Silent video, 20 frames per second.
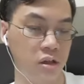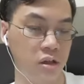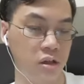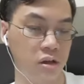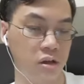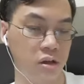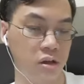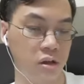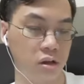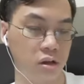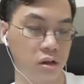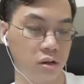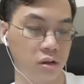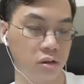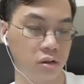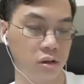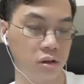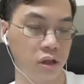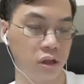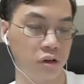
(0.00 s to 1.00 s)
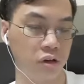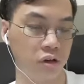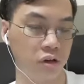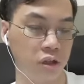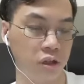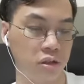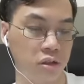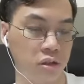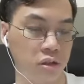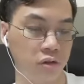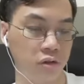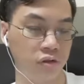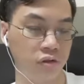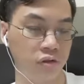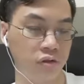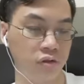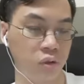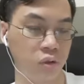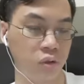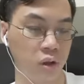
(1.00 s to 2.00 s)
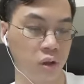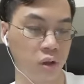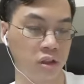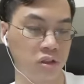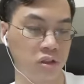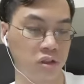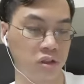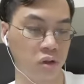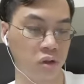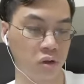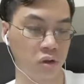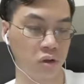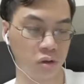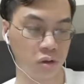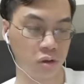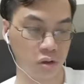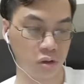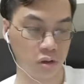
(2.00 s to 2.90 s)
or decrease of quality score,